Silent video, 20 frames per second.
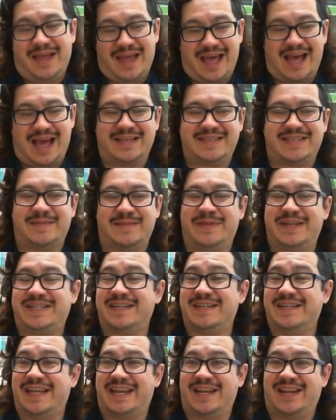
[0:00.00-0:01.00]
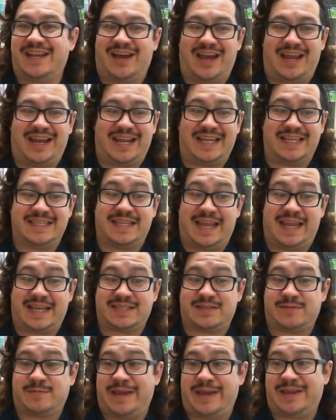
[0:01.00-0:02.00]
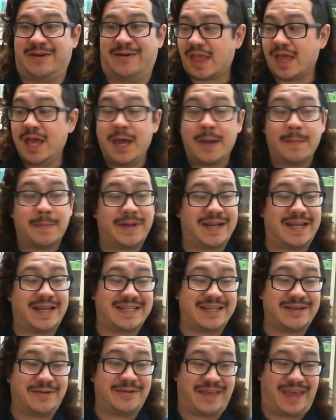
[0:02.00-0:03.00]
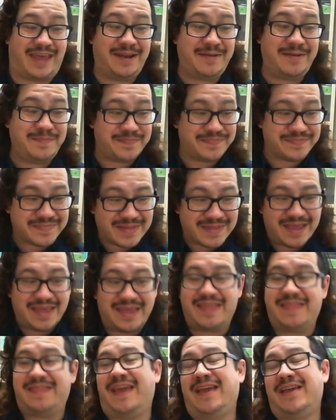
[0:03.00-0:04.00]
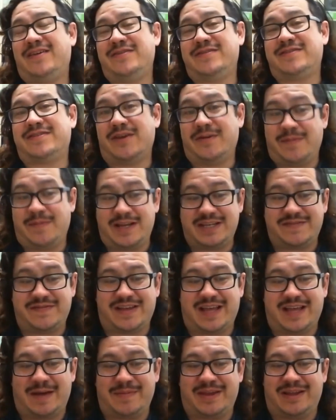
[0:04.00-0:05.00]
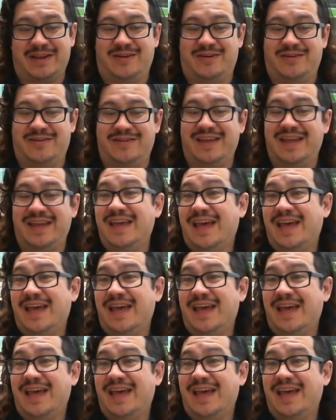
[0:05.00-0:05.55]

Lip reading: our submission deadline is next week. But until then, thank you so much for coming along,